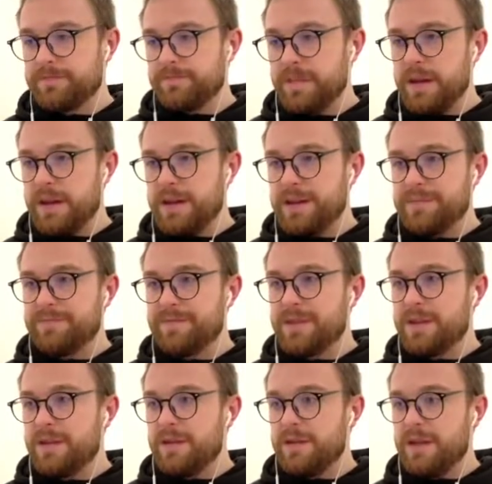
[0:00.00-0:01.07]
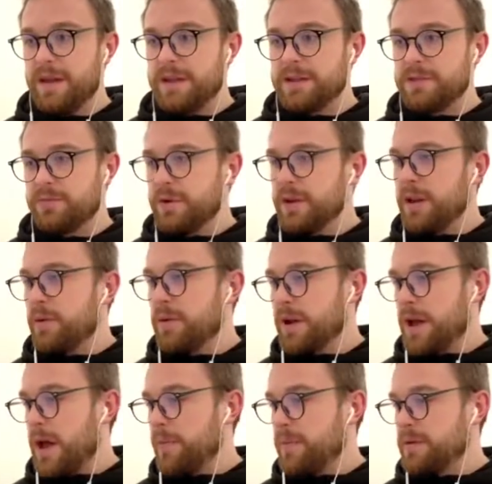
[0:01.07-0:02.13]
Yeah, that's really what
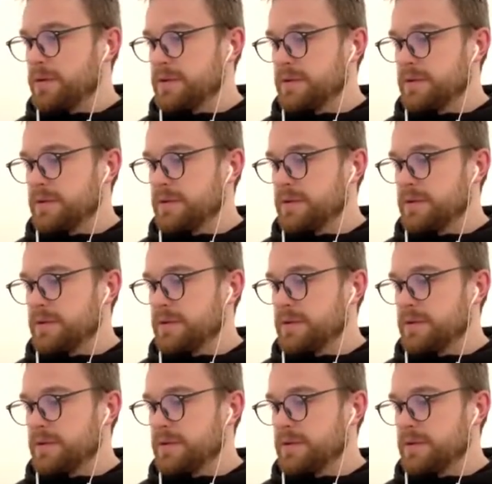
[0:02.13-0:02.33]
happens.